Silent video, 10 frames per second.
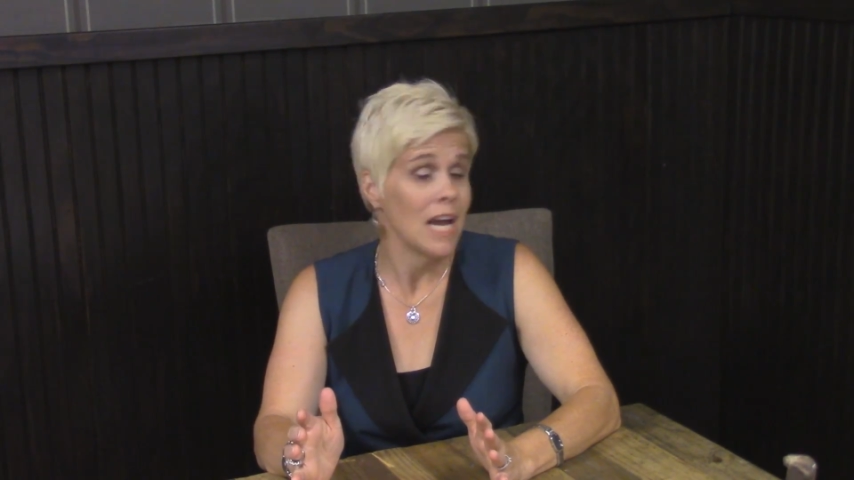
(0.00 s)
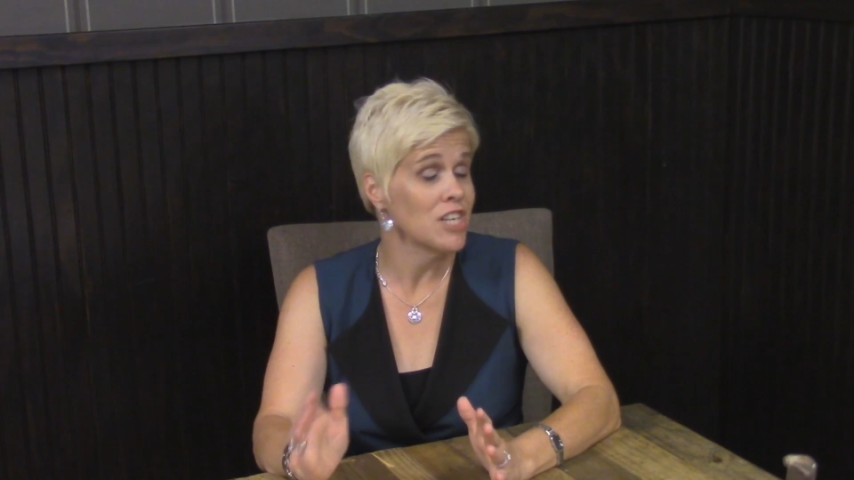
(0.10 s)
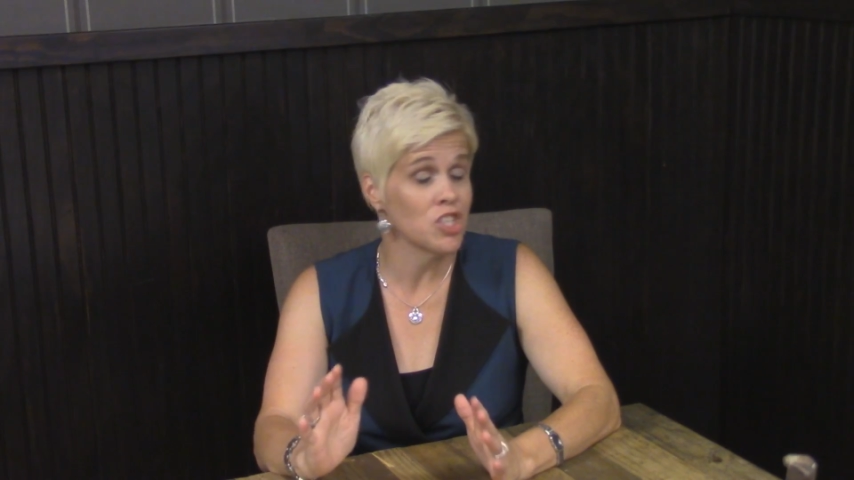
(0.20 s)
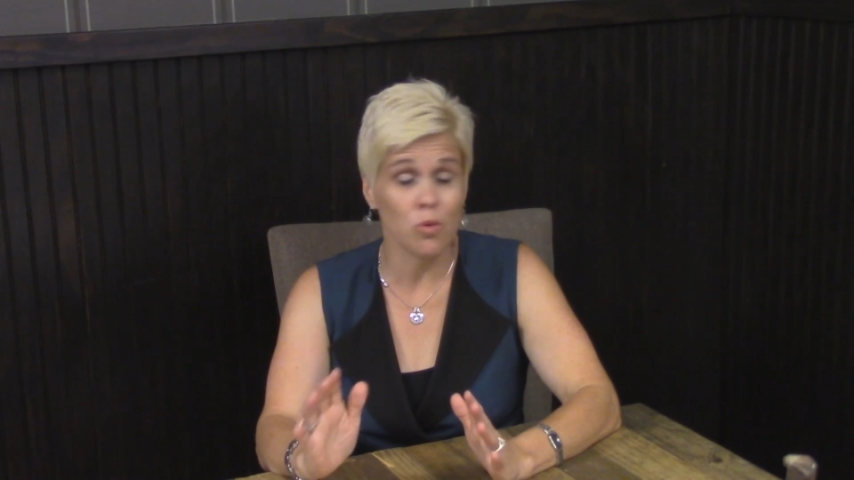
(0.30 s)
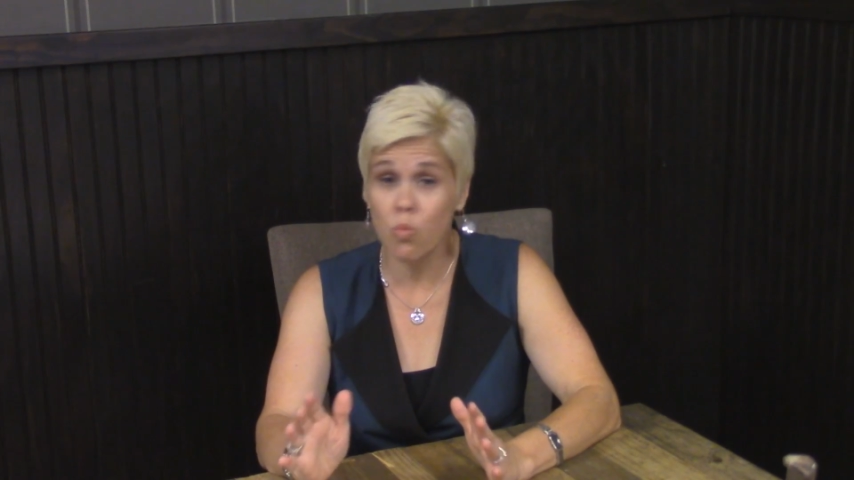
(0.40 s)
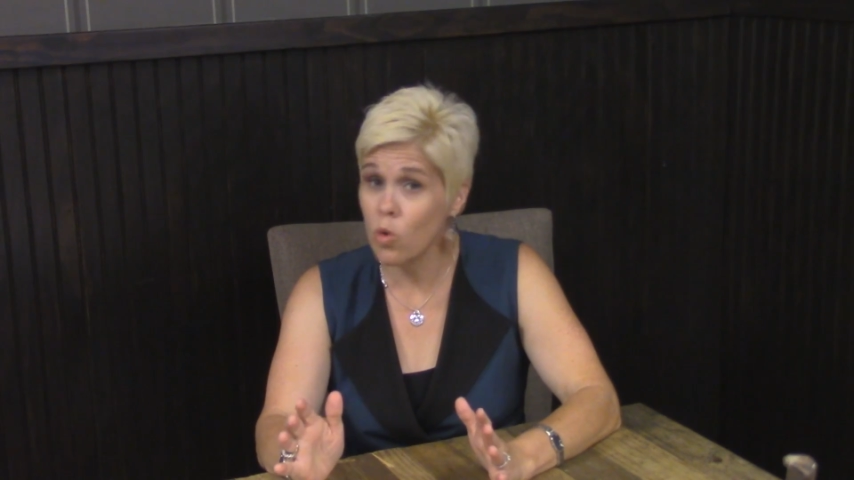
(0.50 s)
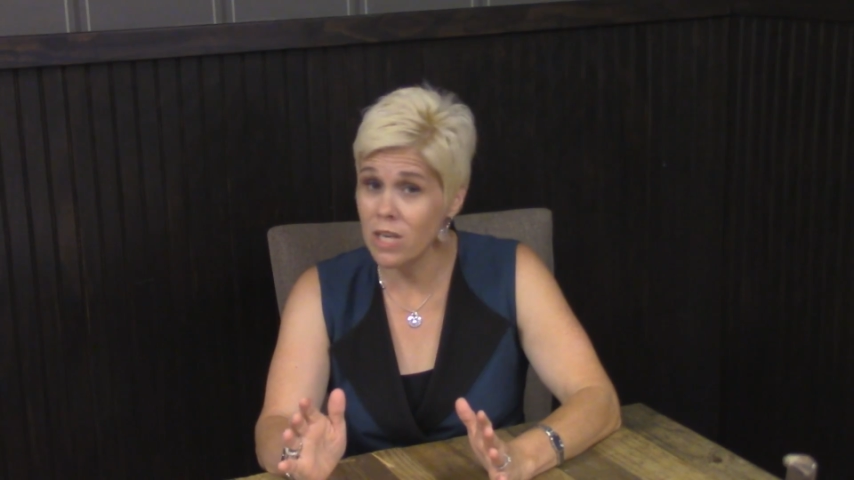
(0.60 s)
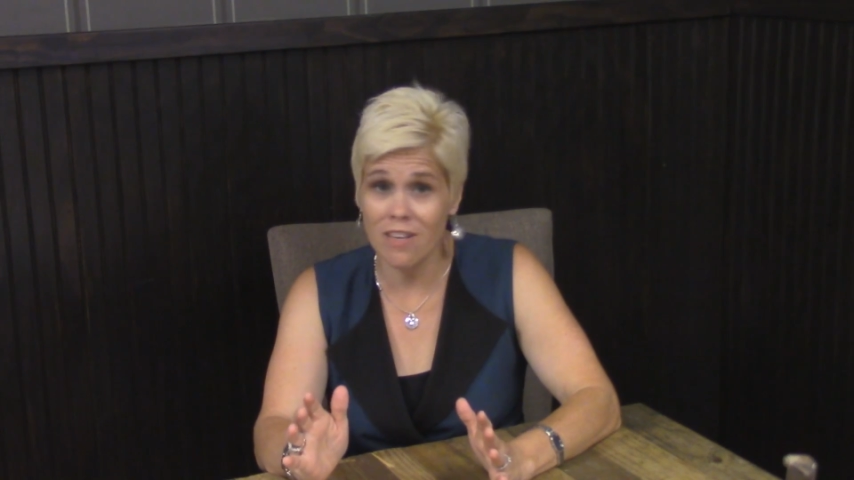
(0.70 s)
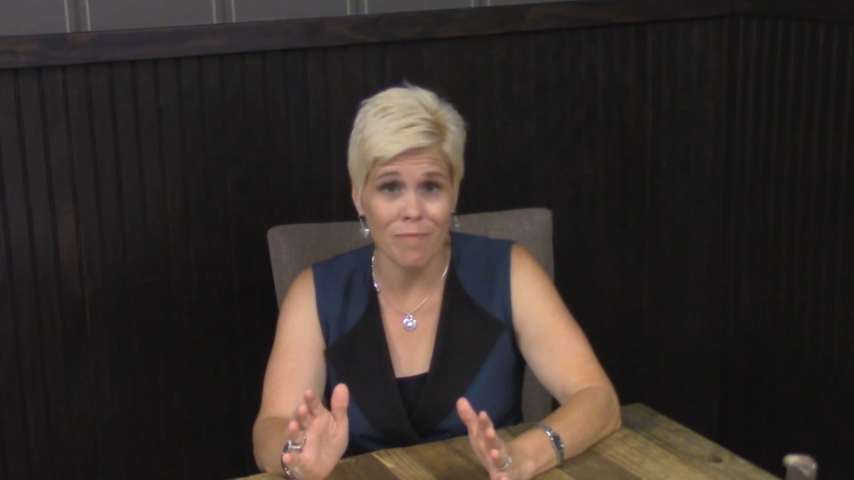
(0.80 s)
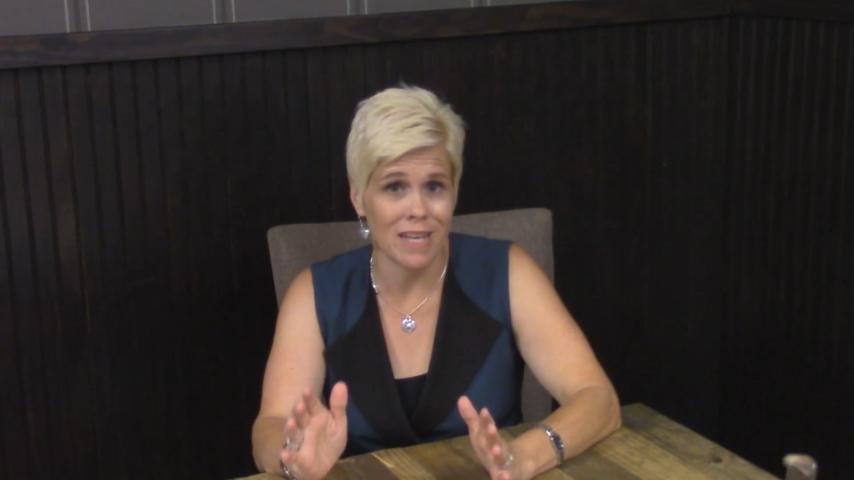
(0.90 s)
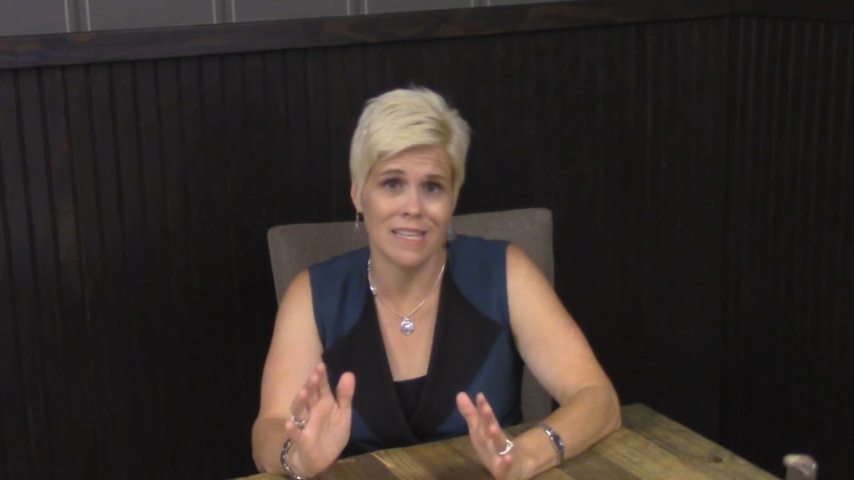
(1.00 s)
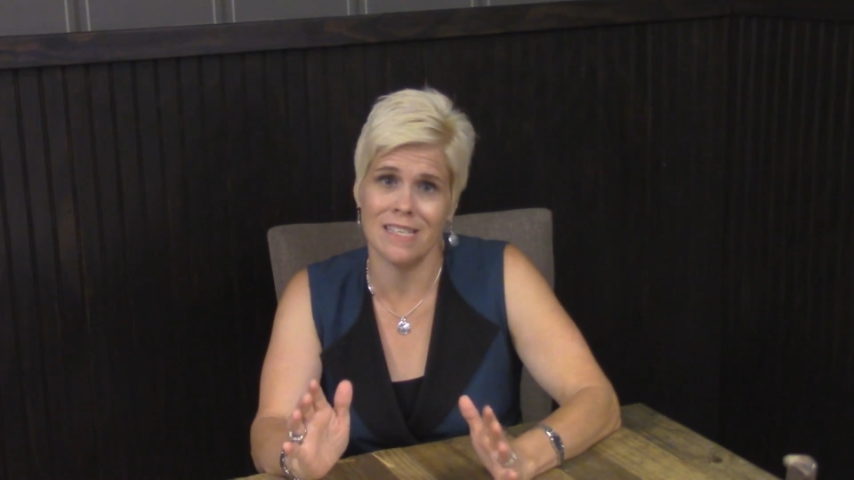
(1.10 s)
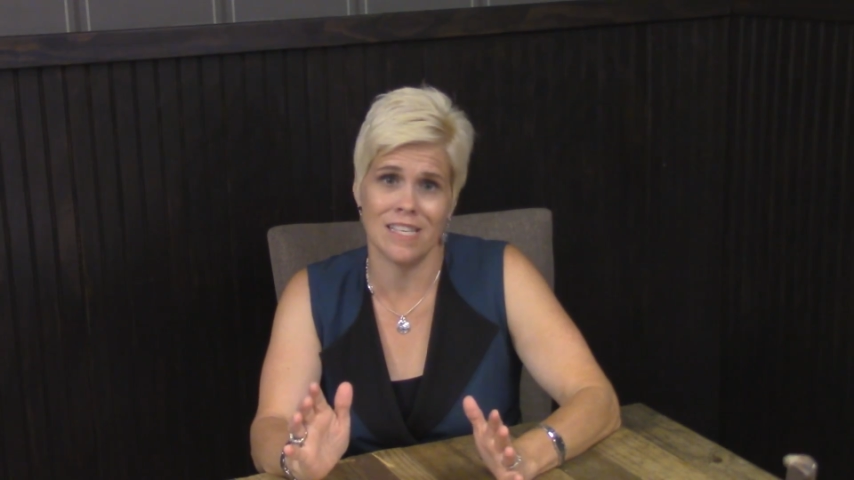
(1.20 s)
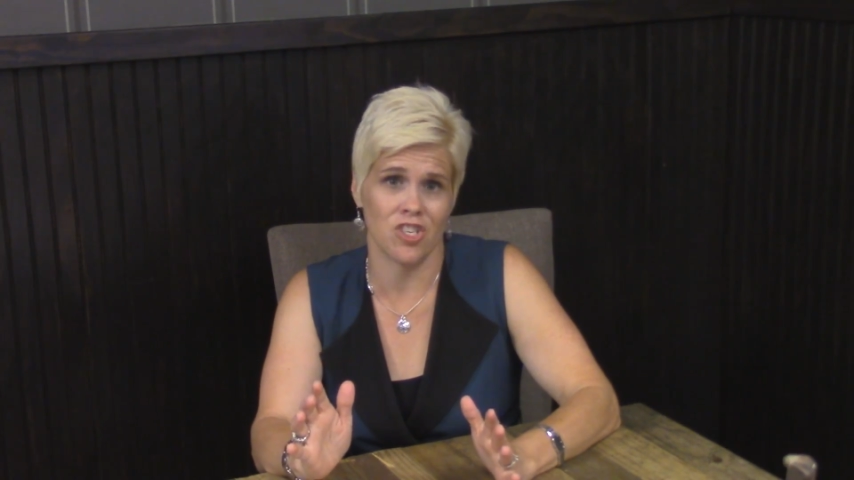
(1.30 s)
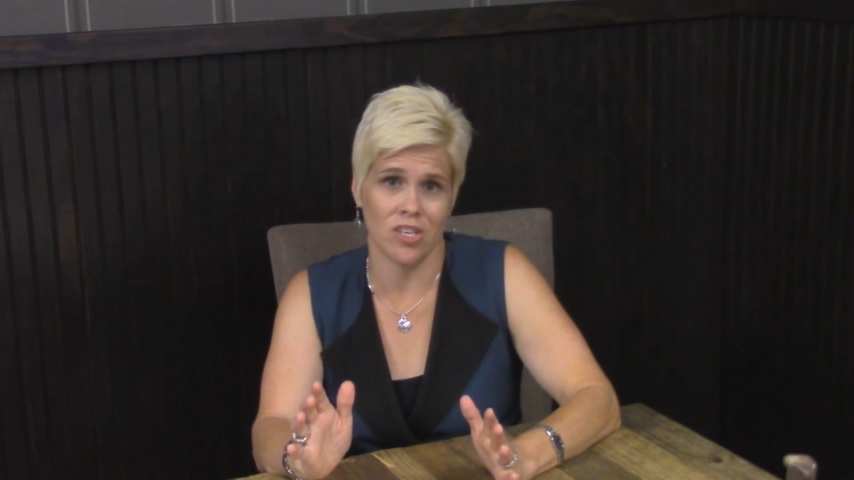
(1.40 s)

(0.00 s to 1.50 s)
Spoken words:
and she wouldn't have made the decision